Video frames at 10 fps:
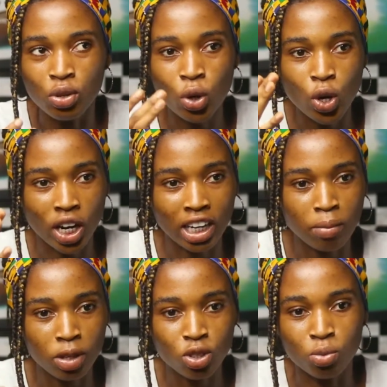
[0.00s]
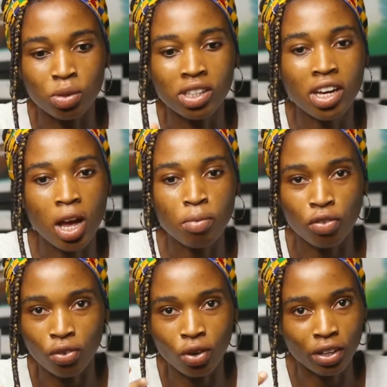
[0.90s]
you know your academics should be there
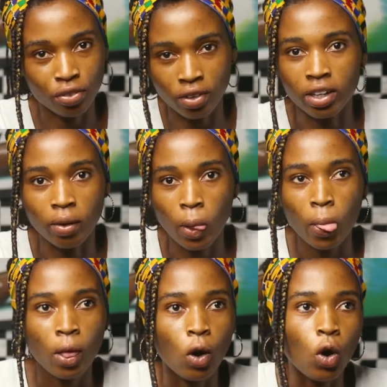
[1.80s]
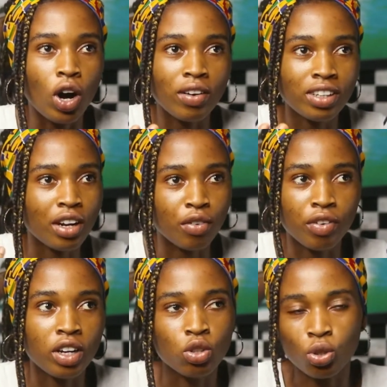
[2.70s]
before the fun, or after the
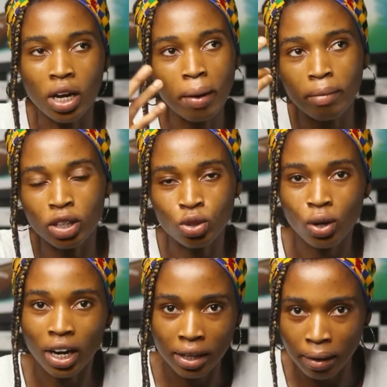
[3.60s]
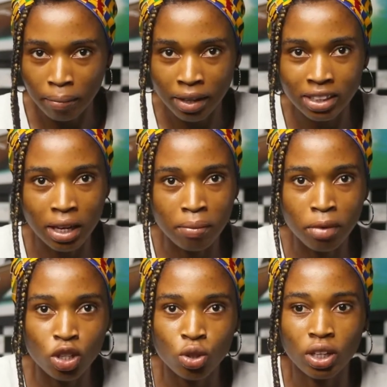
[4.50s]
fun you should come back to your academics and
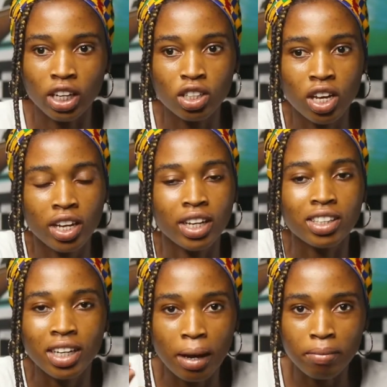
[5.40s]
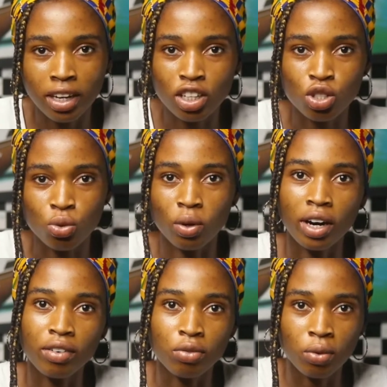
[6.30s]
make sure that the time that you
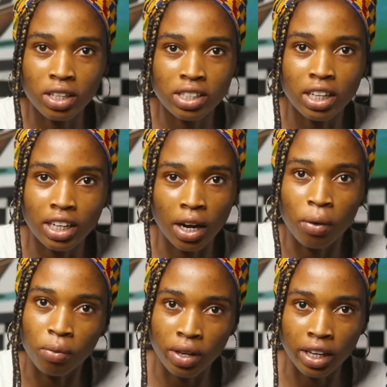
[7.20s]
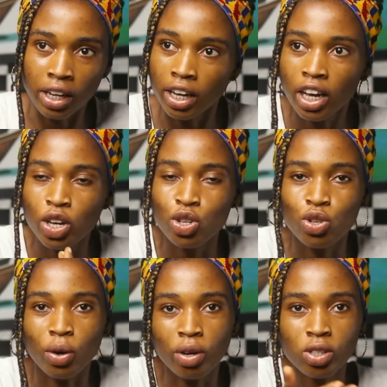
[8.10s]
have wasted away,
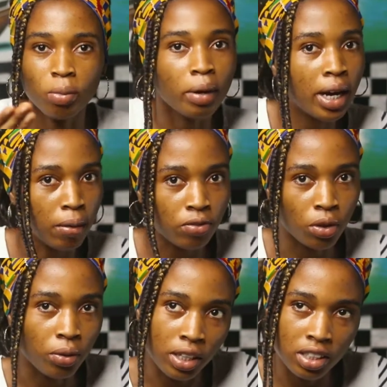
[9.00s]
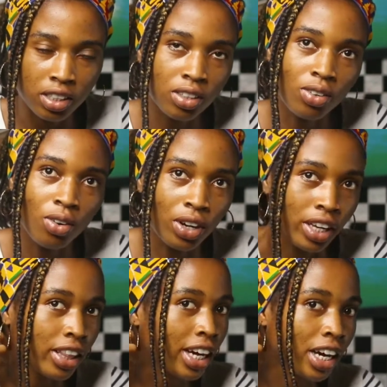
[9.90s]
you're going to make up for it.
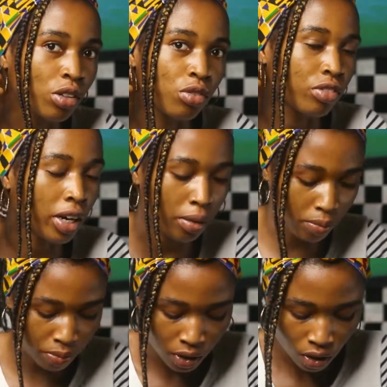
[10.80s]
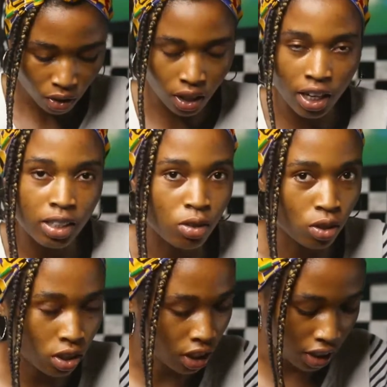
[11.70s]
Okay, that kind of vibe. Okay, let's
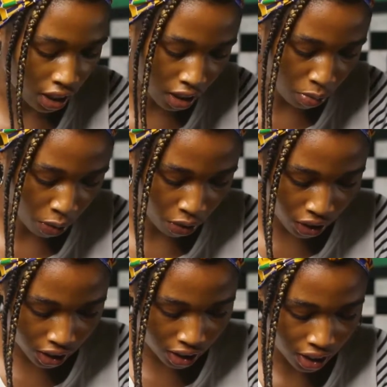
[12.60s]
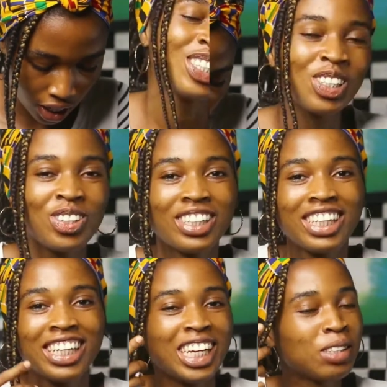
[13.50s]
go to the next point. So the
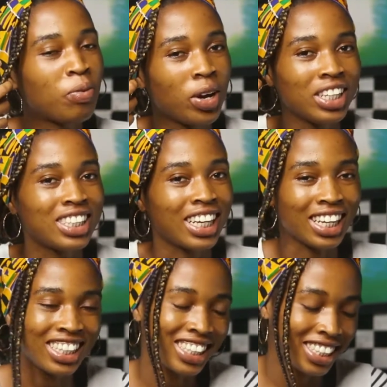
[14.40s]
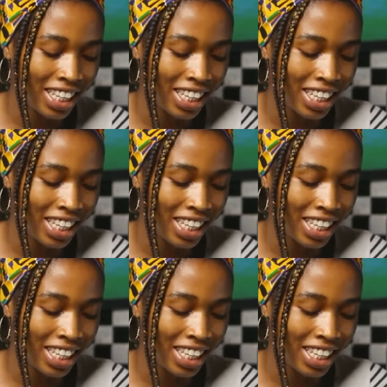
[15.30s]
next point is